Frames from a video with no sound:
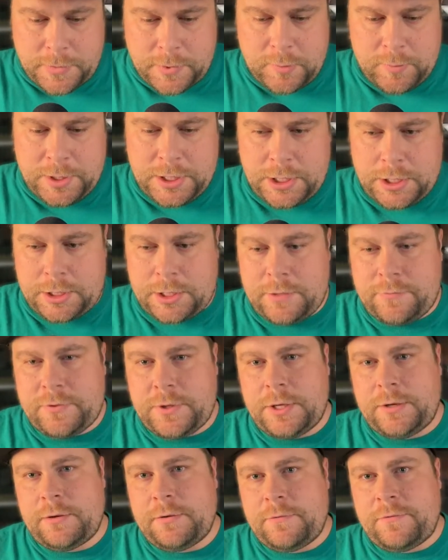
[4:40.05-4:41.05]
Meaning, if
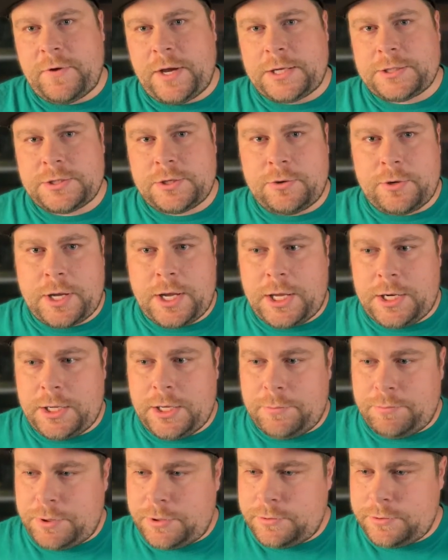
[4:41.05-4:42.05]
the facts don't add
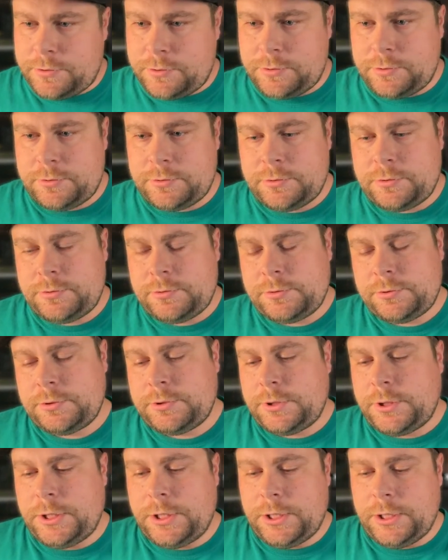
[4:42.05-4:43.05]
up,
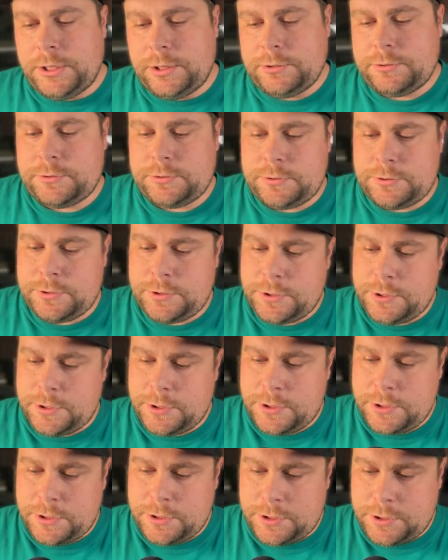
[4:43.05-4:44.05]

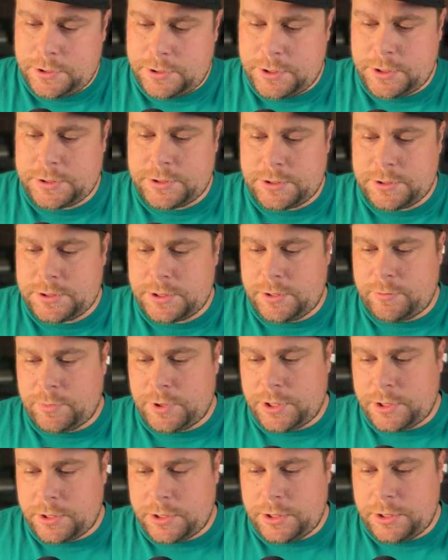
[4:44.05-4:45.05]
it doesn't seem
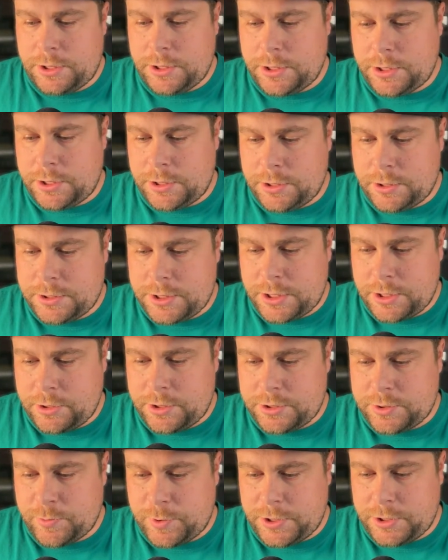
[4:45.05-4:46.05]
like the tale
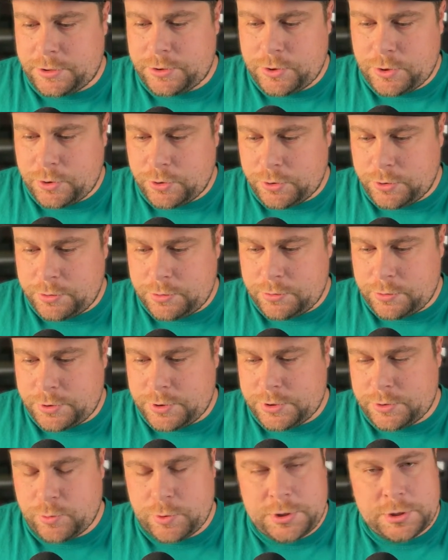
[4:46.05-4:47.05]
that's being told, which
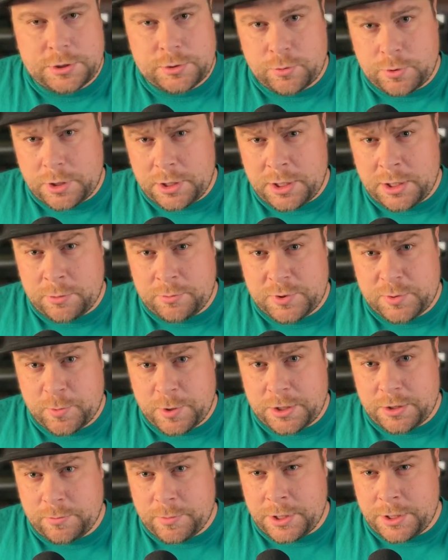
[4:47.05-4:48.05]
is we just want to help
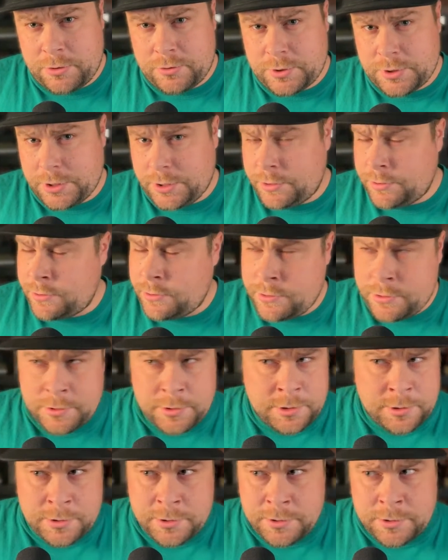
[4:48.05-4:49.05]
spread democracy.
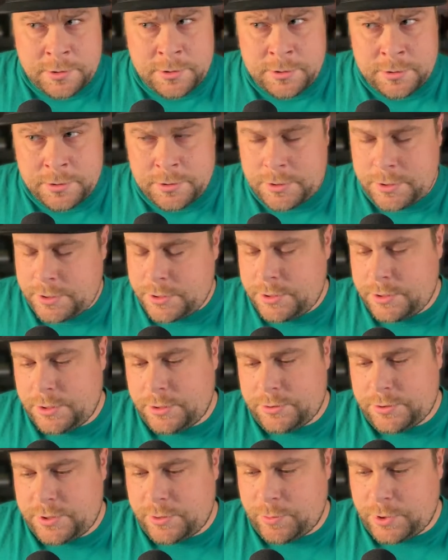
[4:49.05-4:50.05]
They
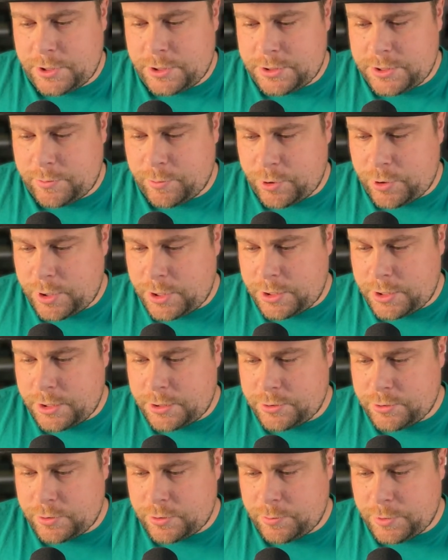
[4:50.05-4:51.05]
don't seem like a democratic
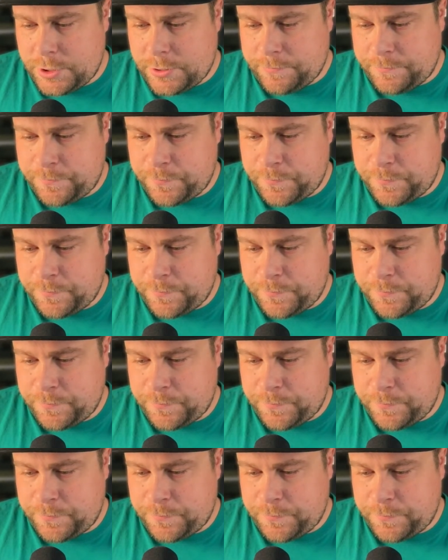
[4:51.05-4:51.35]
country to me.